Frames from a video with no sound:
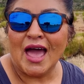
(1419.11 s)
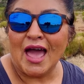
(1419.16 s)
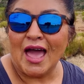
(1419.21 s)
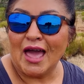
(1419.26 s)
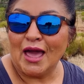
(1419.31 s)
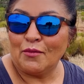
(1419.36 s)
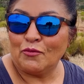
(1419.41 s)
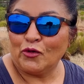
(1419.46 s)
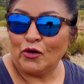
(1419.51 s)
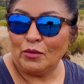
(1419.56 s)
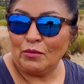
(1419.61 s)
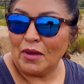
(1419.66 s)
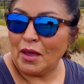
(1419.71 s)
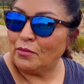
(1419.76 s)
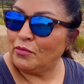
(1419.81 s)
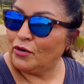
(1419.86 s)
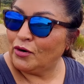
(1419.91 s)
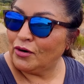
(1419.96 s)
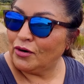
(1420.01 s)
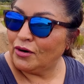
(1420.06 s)

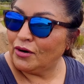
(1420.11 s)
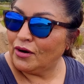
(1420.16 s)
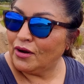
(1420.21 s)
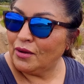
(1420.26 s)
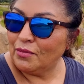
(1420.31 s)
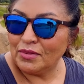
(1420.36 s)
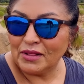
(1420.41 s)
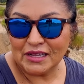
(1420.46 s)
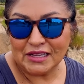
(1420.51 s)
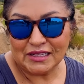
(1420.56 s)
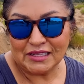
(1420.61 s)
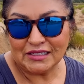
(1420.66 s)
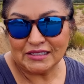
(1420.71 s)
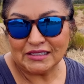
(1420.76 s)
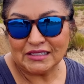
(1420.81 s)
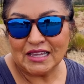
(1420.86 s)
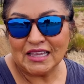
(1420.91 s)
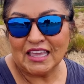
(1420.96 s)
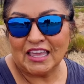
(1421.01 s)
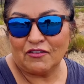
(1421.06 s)
Remember, please